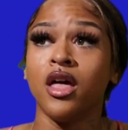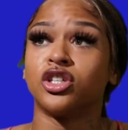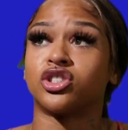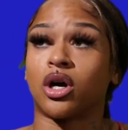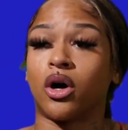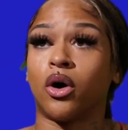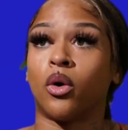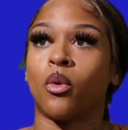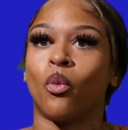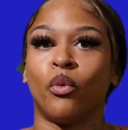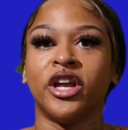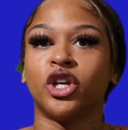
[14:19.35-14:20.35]

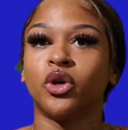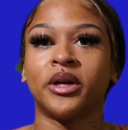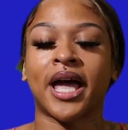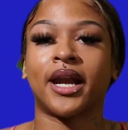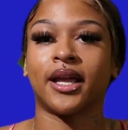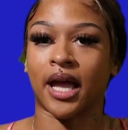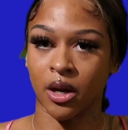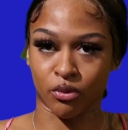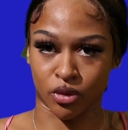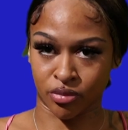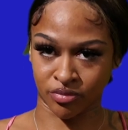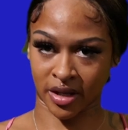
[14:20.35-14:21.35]
So we knew he had a game
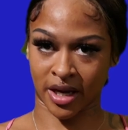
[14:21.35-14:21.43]
room.